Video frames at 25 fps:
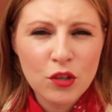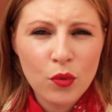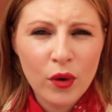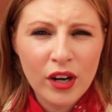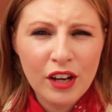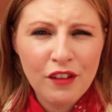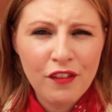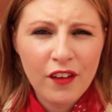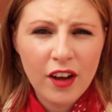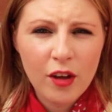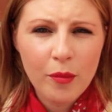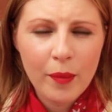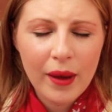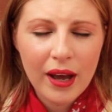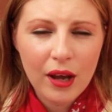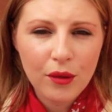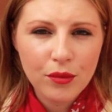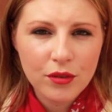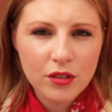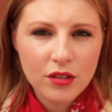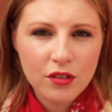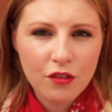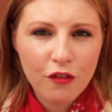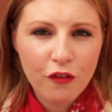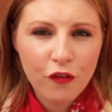It's
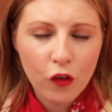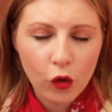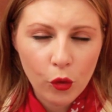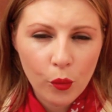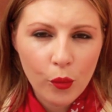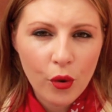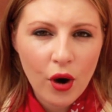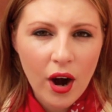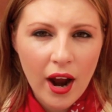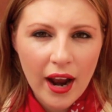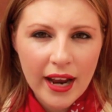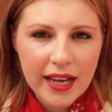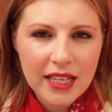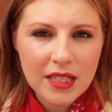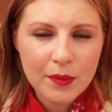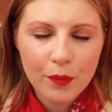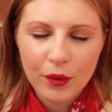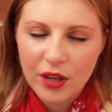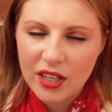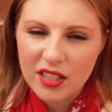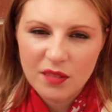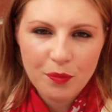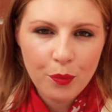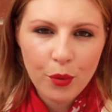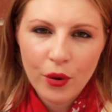£25 full price,
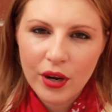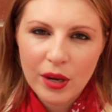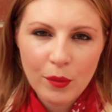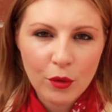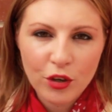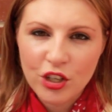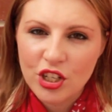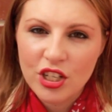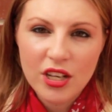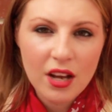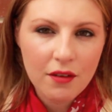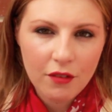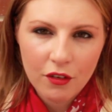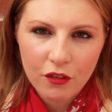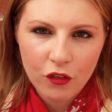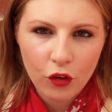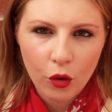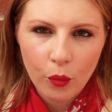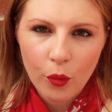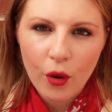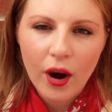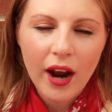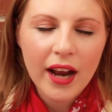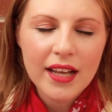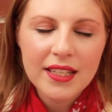but it's pretty much never
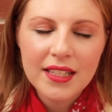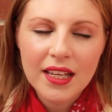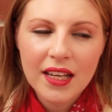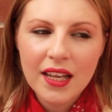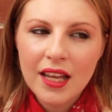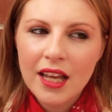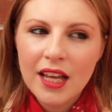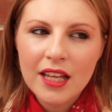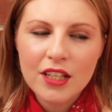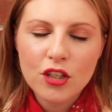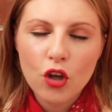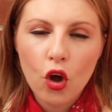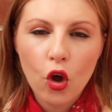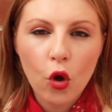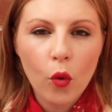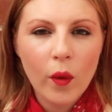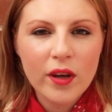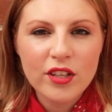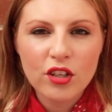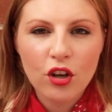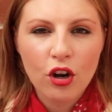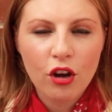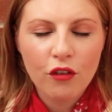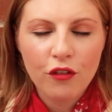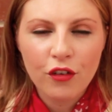full price. It's
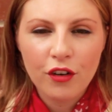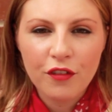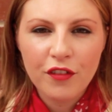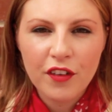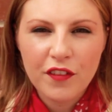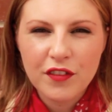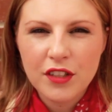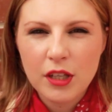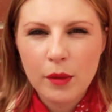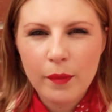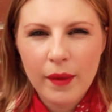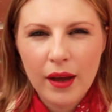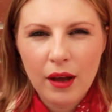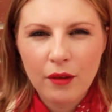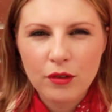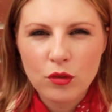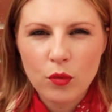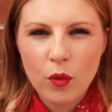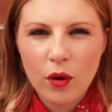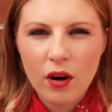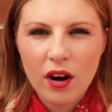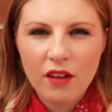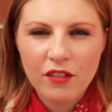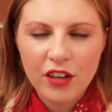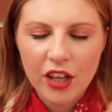always on offer at £15
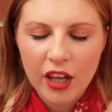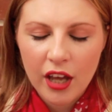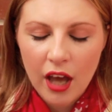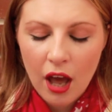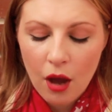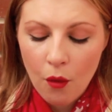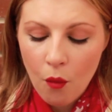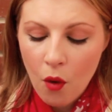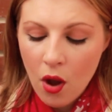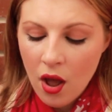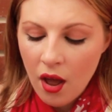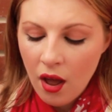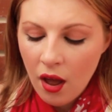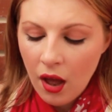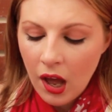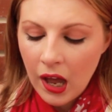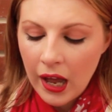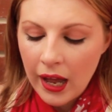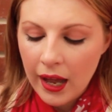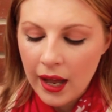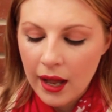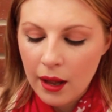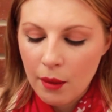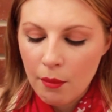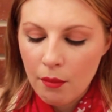wherever you go.
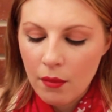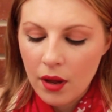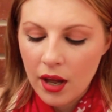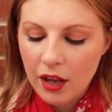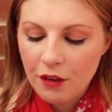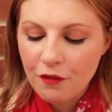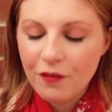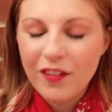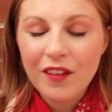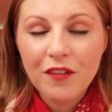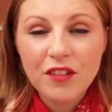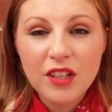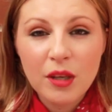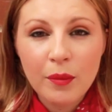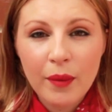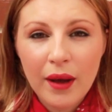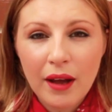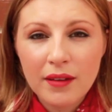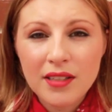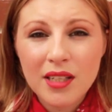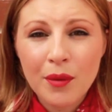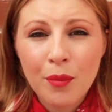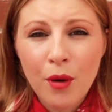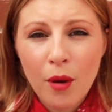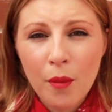Um, and £15
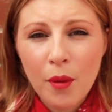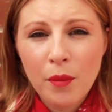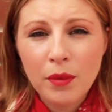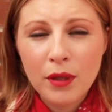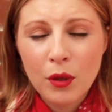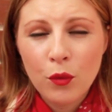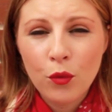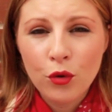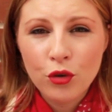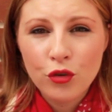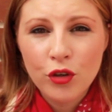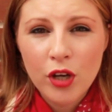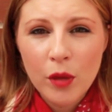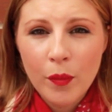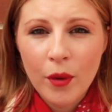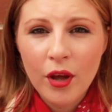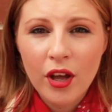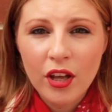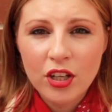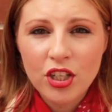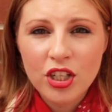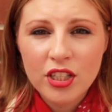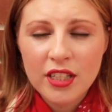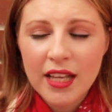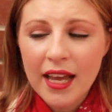I probably would
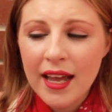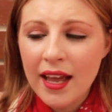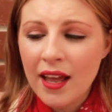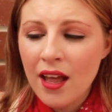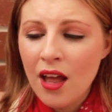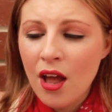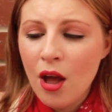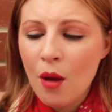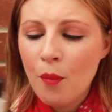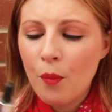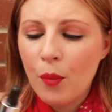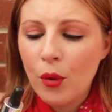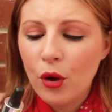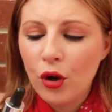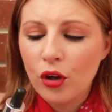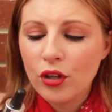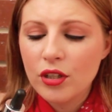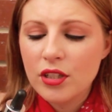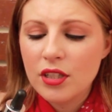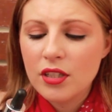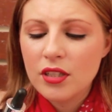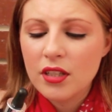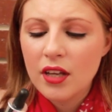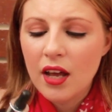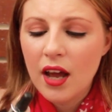repurchase it,
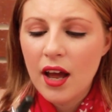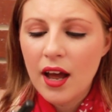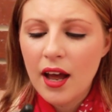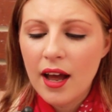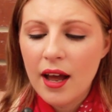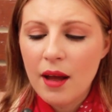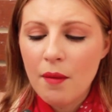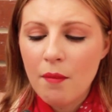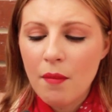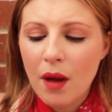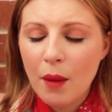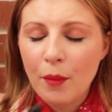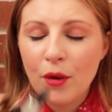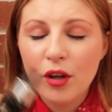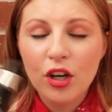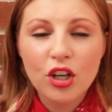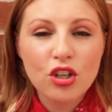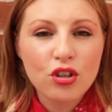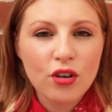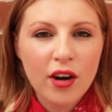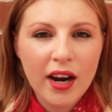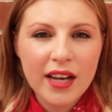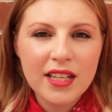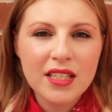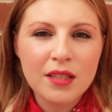but um, I'm going
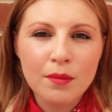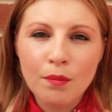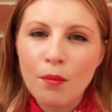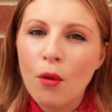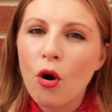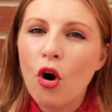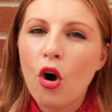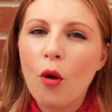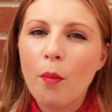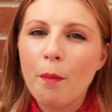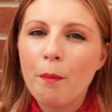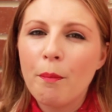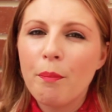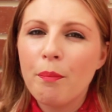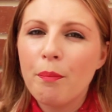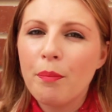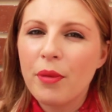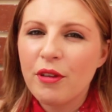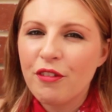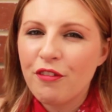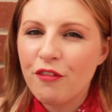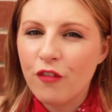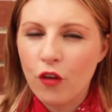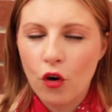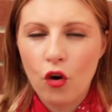to try some more
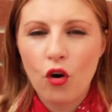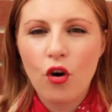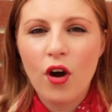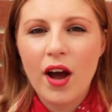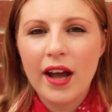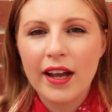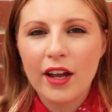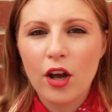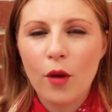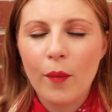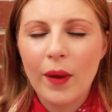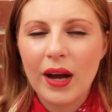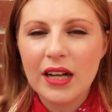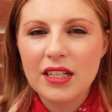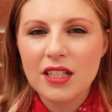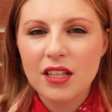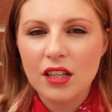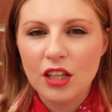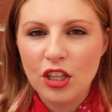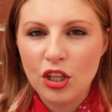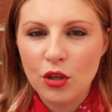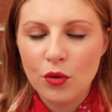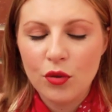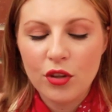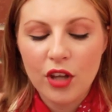before I go back
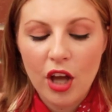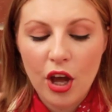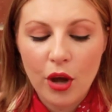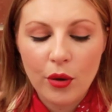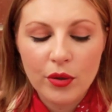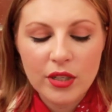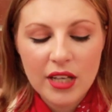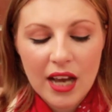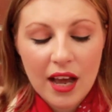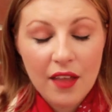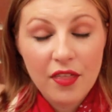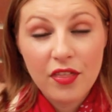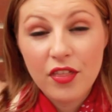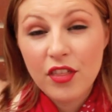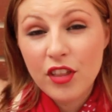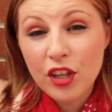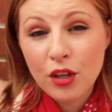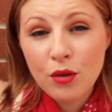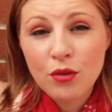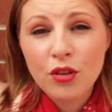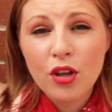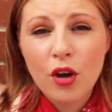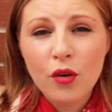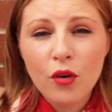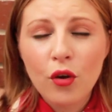to the youth code. And the
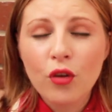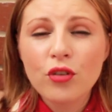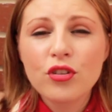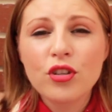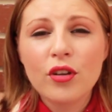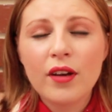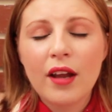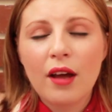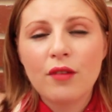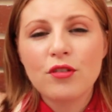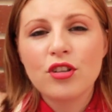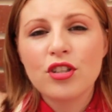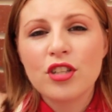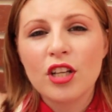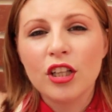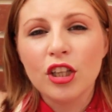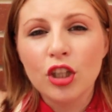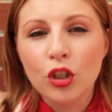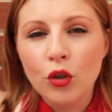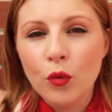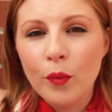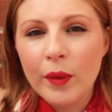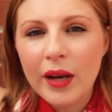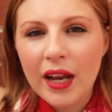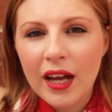youth code also now does a
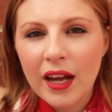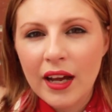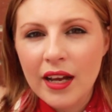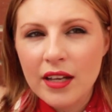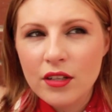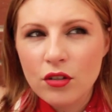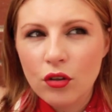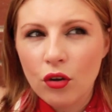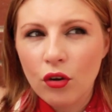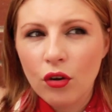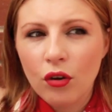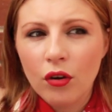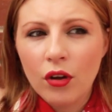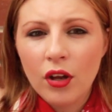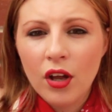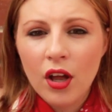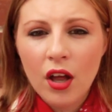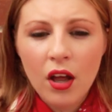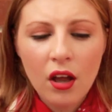luminizer. or...